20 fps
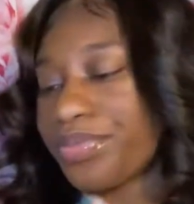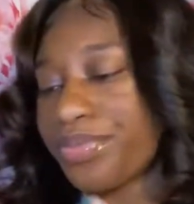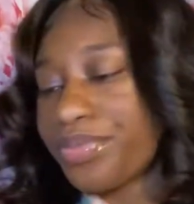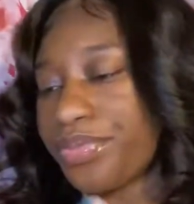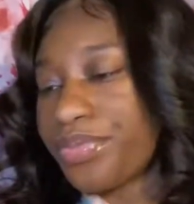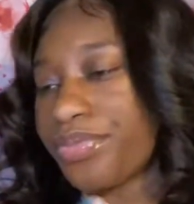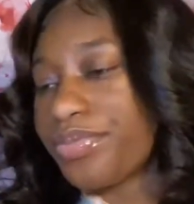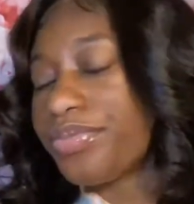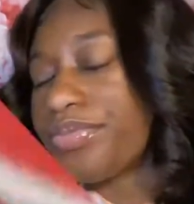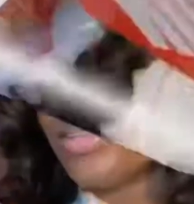
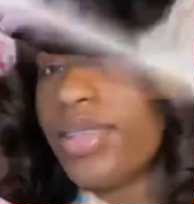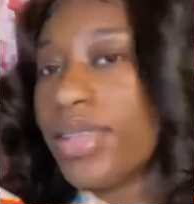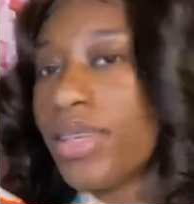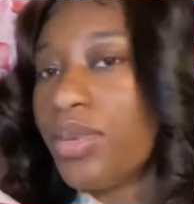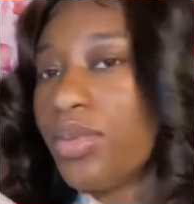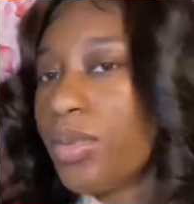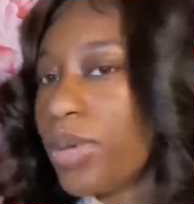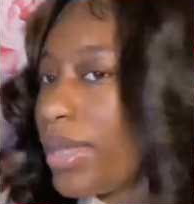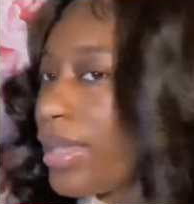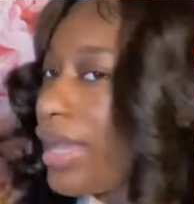Not only
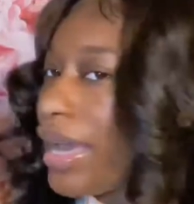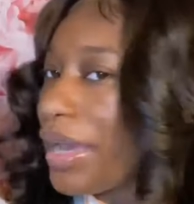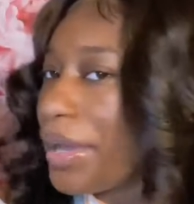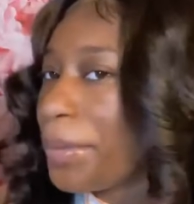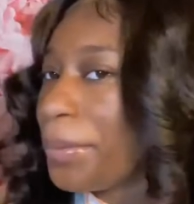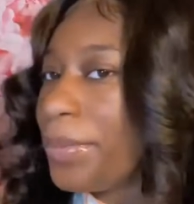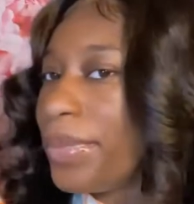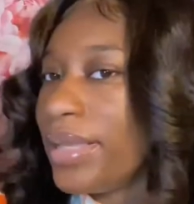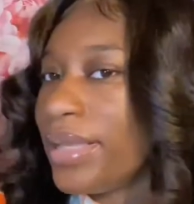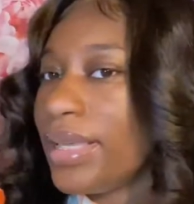will I
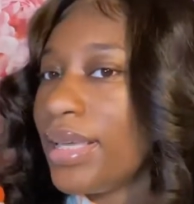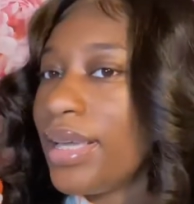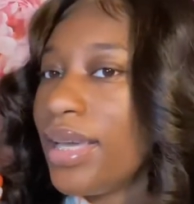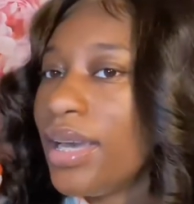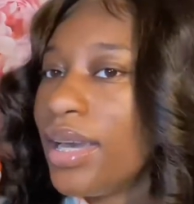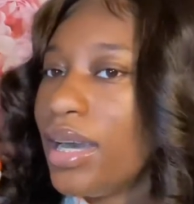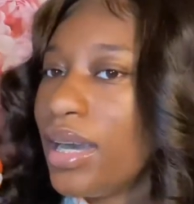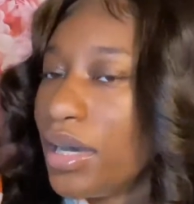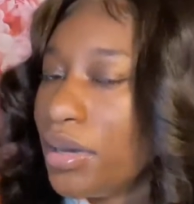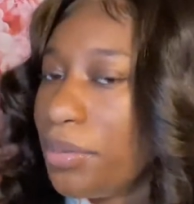be
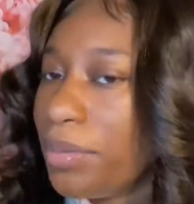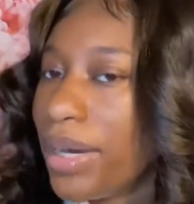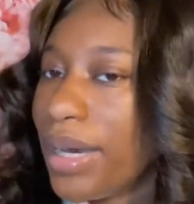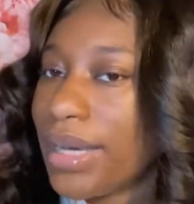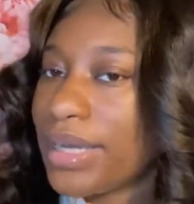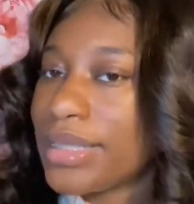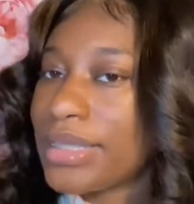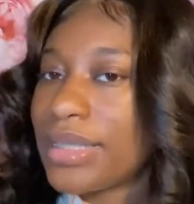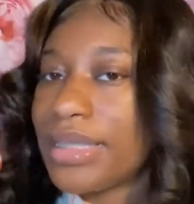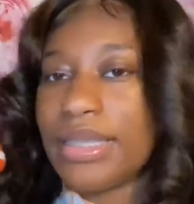
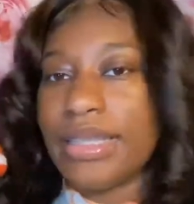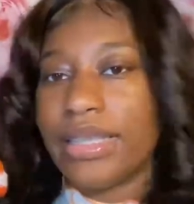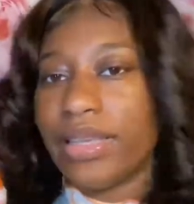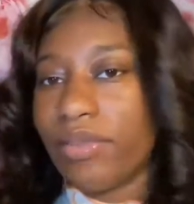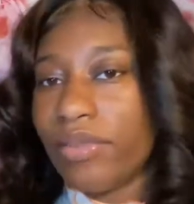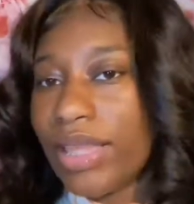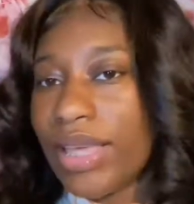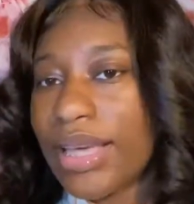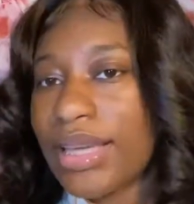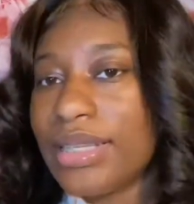unboxing,
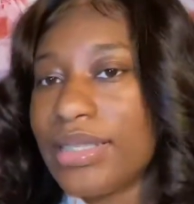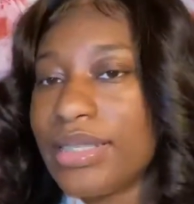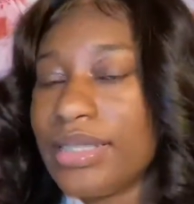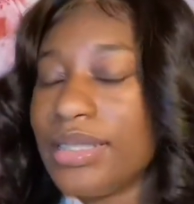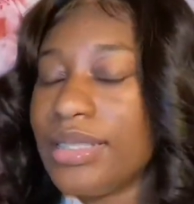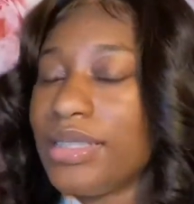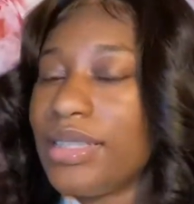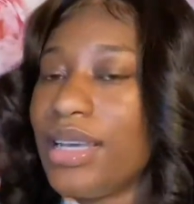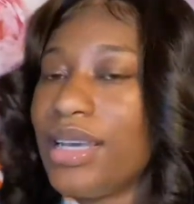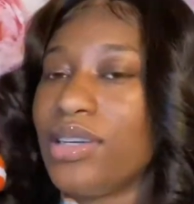giving y'all the
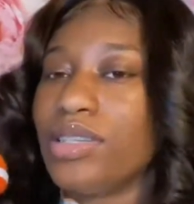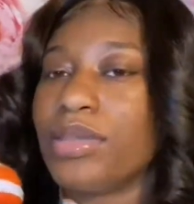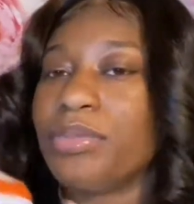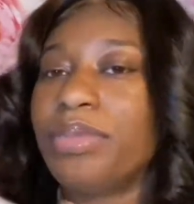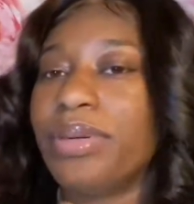details,